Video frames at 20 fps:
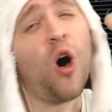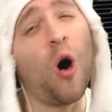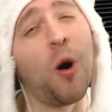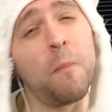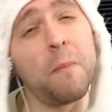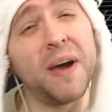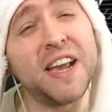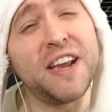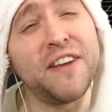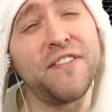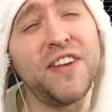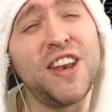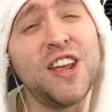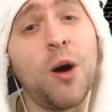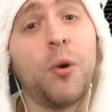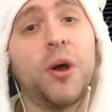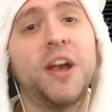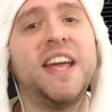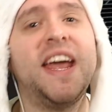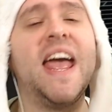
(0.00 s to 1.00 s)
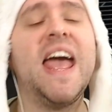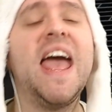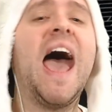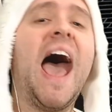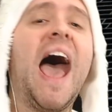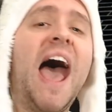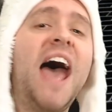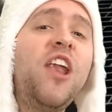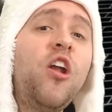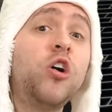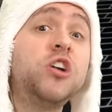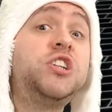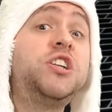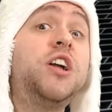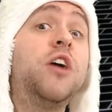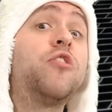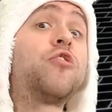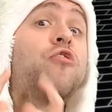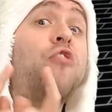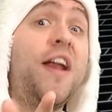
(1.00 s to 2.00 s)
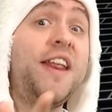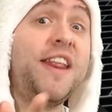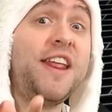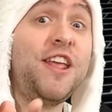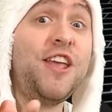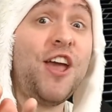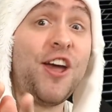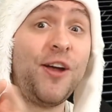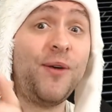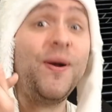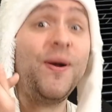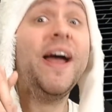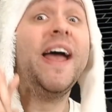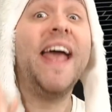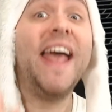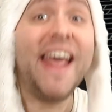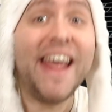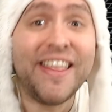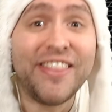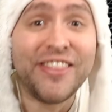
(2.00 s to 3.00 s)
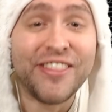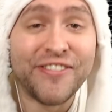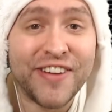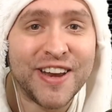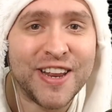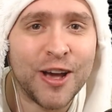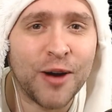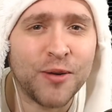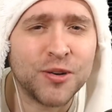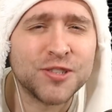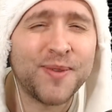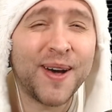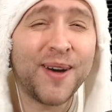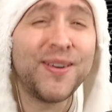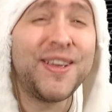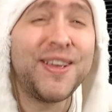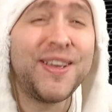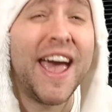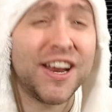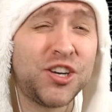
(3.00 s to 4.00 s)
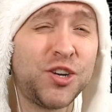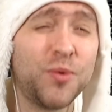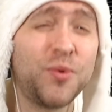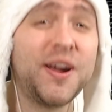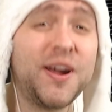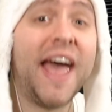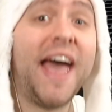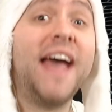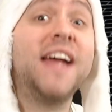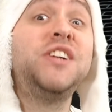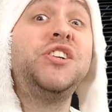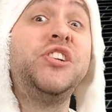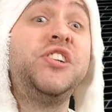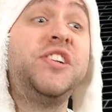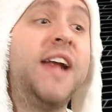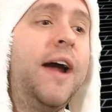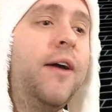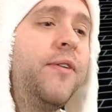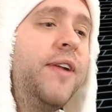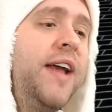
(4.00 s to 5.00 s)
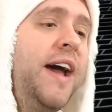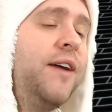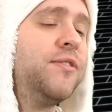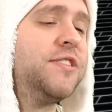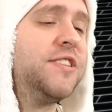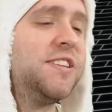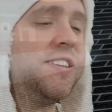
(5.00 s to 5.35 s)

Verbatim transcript: I'll make a video on it, and I shall credit you in the video as well. Yes, you will get a shout out.